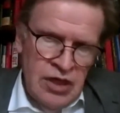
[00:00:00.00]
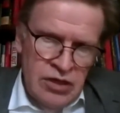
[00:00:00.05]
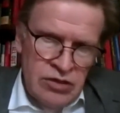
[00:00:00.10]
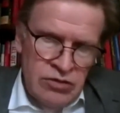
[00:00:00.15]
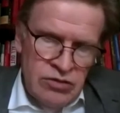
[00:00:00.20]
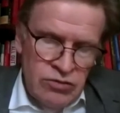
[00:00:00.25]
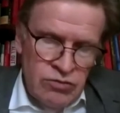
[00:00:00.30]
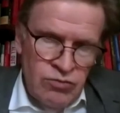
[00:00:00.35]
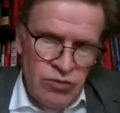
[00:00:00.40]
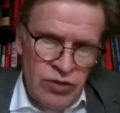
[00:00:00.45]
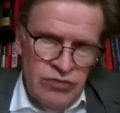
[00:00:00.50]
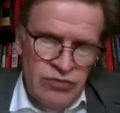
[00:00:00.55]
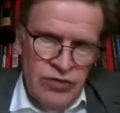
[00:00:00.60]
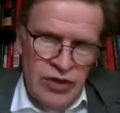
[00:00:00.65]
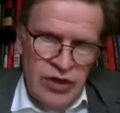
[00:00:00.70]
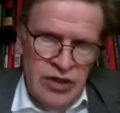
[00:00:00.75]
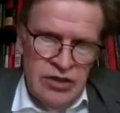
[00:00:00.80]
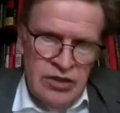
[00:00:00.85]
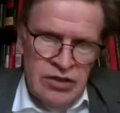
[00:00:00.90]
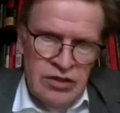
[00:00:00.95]
You know, one of
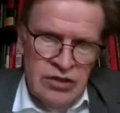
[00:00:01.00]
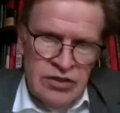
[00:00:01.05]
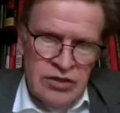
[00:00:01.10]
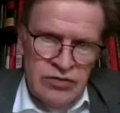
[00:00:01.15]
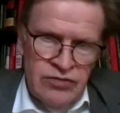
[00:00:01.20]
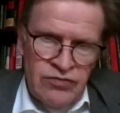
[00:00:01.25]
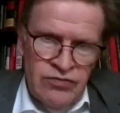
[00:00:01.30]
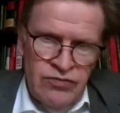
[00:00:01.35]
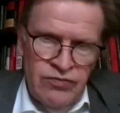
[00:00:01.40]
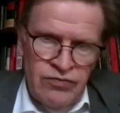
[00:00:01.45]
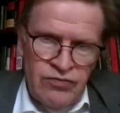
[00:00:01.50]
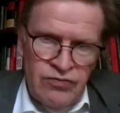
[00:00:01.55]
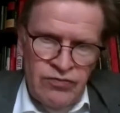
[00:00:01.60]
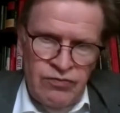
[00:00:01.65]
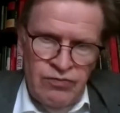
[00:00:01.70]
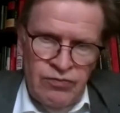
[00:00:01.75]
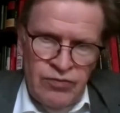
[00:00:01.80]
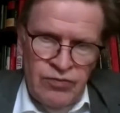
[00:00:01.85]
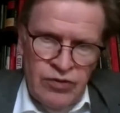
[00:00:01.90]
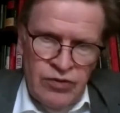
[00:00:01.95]
the ideas of
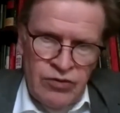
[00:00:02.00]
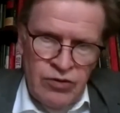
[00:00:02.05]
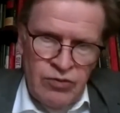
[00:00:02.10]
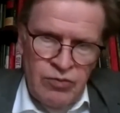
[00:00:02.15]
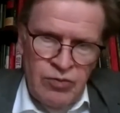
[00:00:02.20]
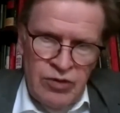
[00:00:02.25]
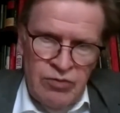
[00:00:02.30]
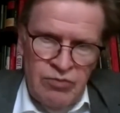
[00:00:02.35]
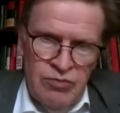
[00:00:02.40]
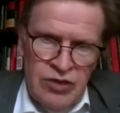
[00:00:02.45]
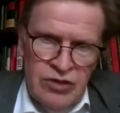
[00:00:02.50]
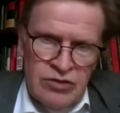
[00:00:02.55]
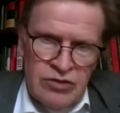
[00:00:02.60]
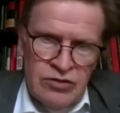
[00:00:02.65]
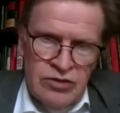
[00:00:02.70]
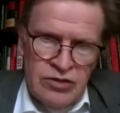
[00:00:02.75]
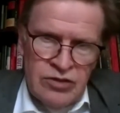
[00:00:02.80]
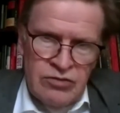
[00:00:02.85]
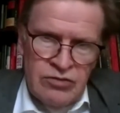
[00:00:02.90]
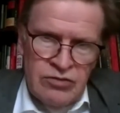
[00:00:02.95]
the European
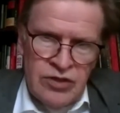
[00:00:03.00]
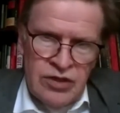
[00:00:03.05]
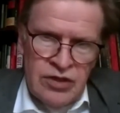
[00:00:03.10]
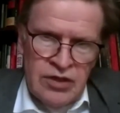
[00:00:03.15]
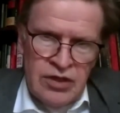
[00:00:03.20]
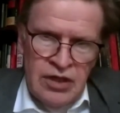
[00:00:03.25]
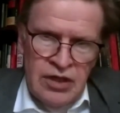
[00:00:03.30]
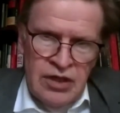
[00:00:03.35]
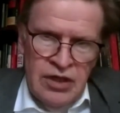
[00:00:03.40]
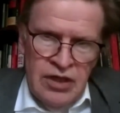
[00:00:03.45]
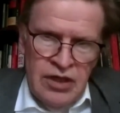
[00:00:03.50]
Monetary Union